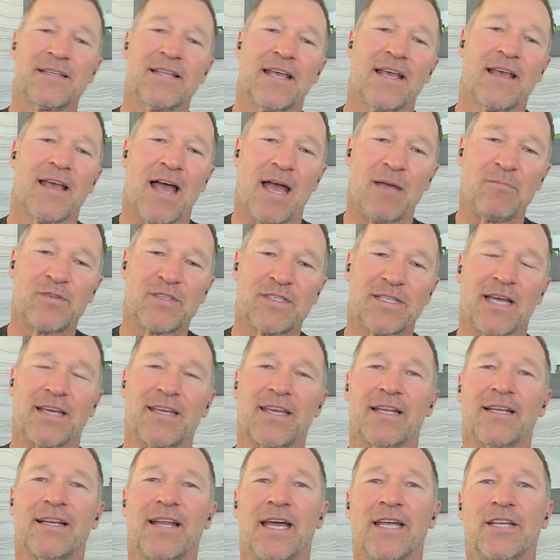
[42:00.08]
reason, I'm
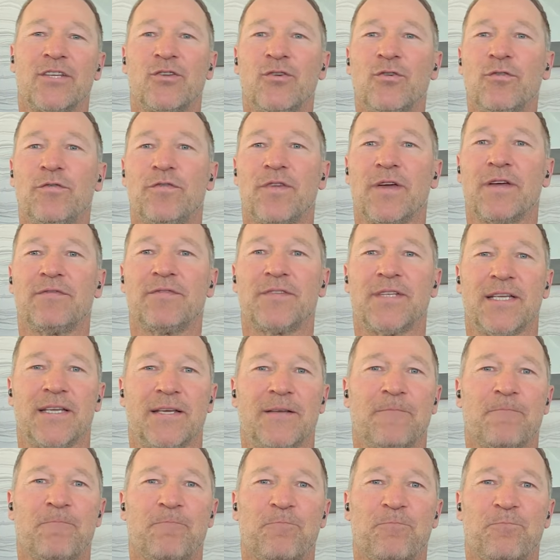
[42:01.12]
stuck at like
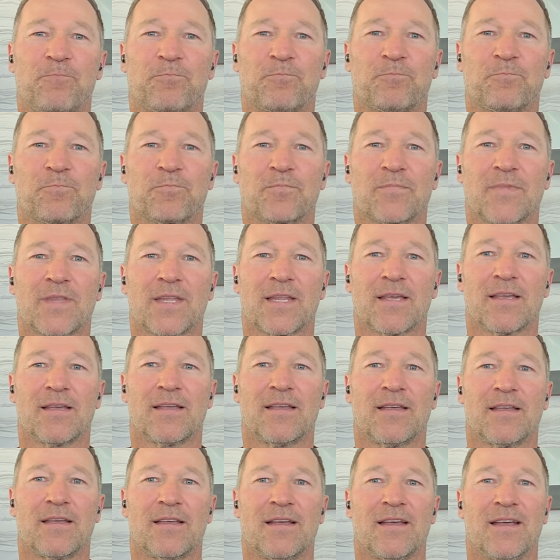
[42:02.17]
250.
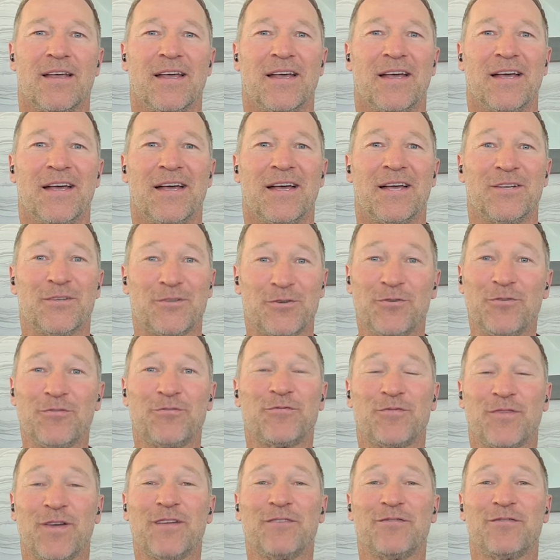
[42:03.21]
Yeah.
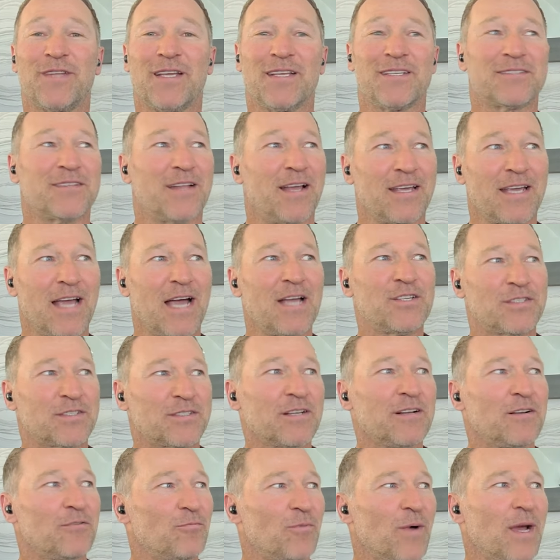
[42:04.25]
250 is like,
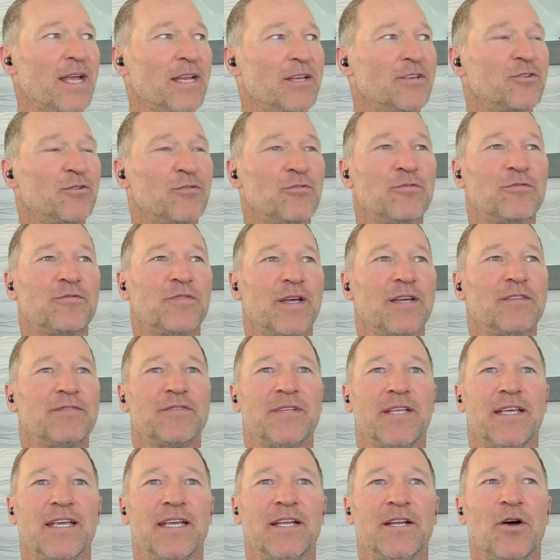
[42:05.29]
I still weigh
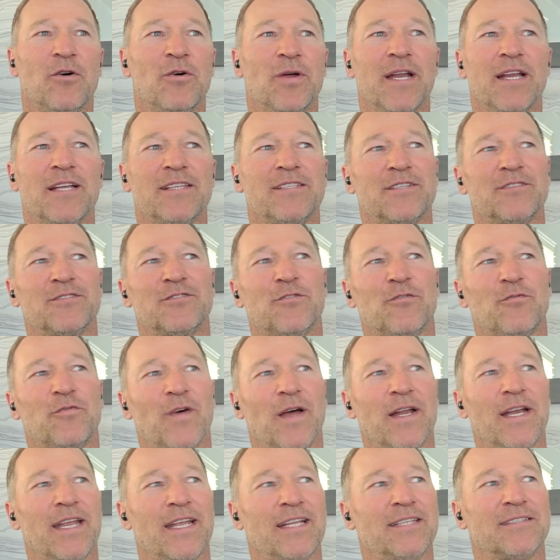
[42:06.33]
250, you know, and
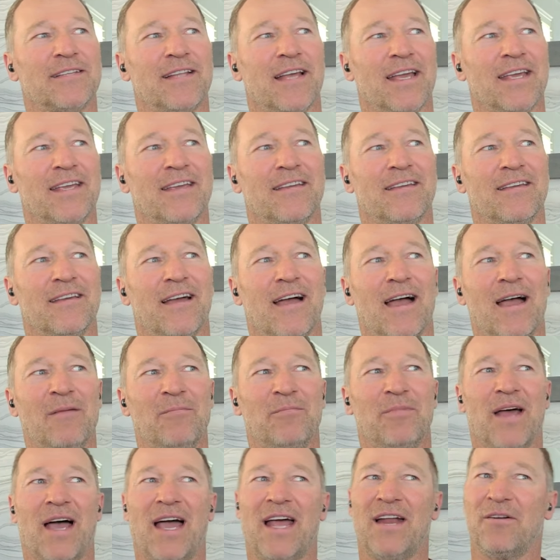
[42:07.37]
it's so funny. It's like,
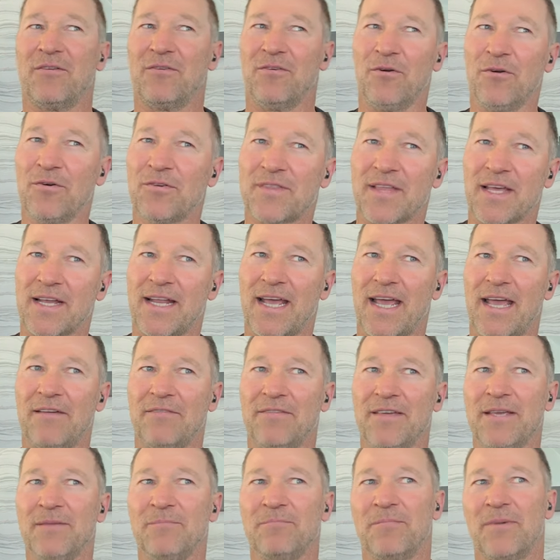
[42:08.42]
I don't look
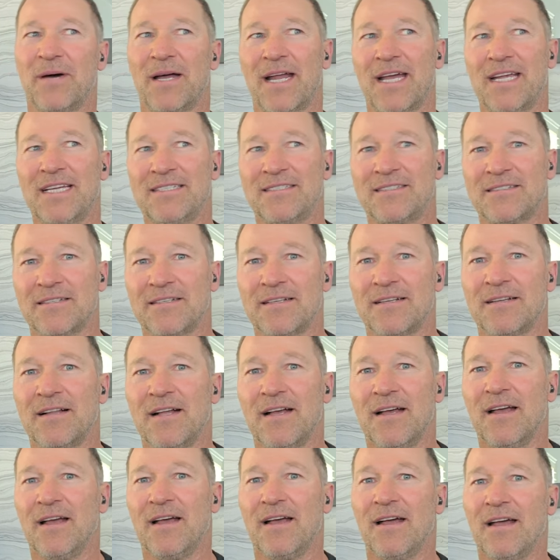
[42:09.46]
that heavy, but I
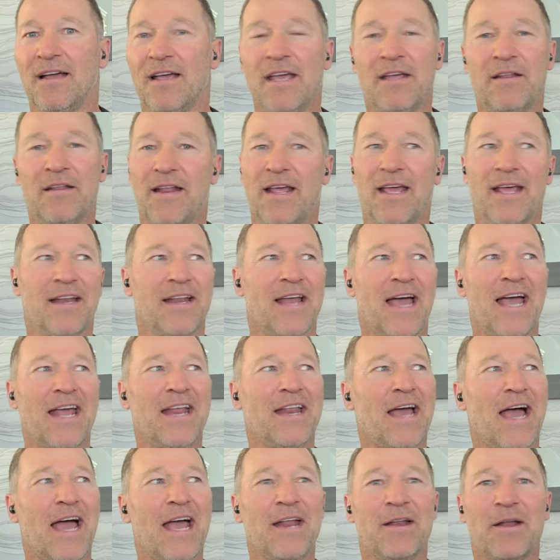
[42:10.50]
still,
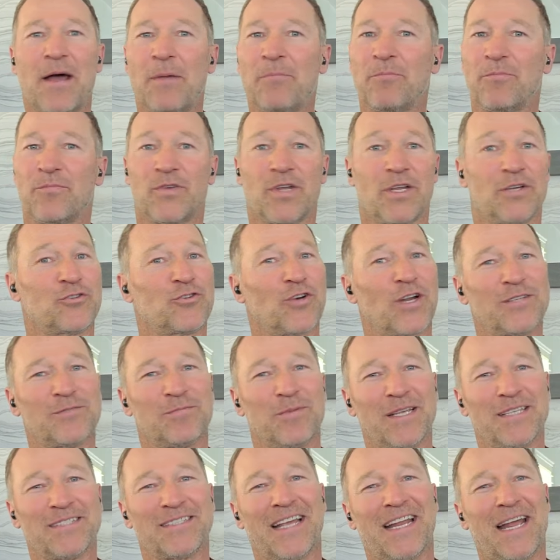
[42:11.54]
and I'm,
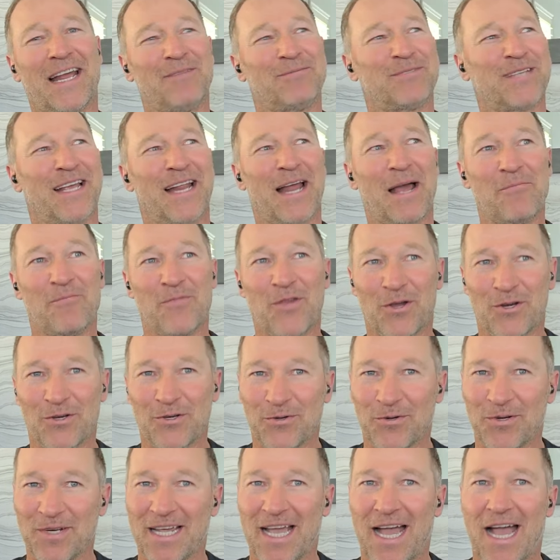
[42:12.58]
trust me, it's that I'm
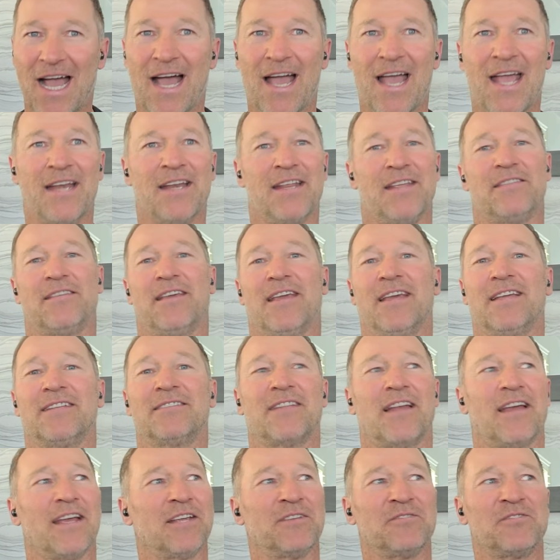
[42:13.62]
not doing
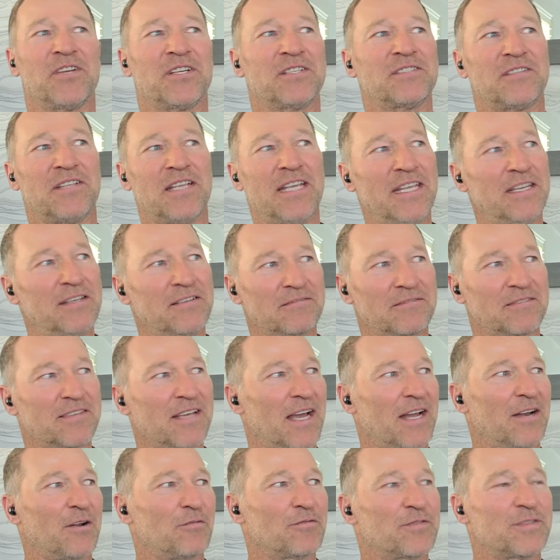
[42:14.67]
anything. It's like, just
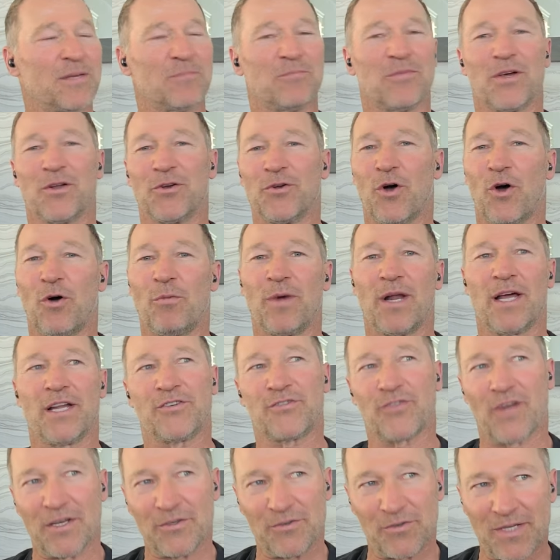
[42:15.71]
eat kind of similar
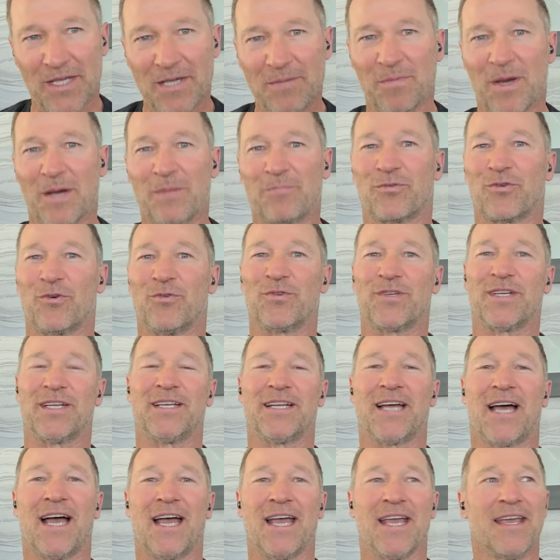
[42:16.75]
normal. I try to keep my
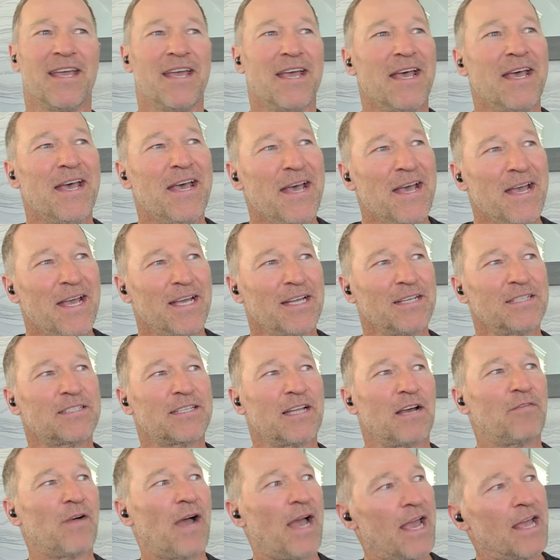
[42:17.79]
protein high
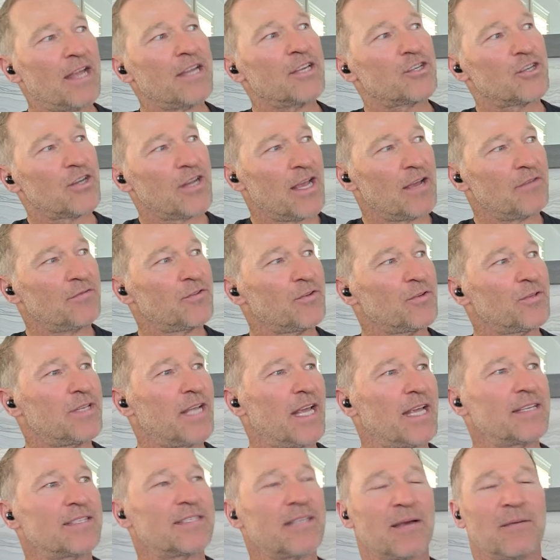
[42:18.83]
and stuff. I actually have
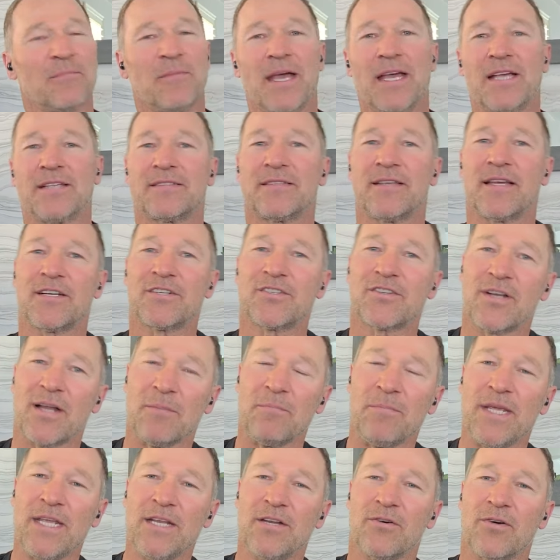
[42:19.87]
to take some
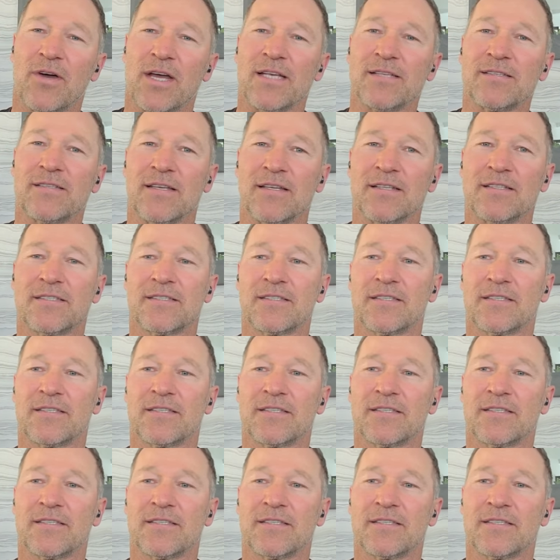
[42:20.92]
essential amino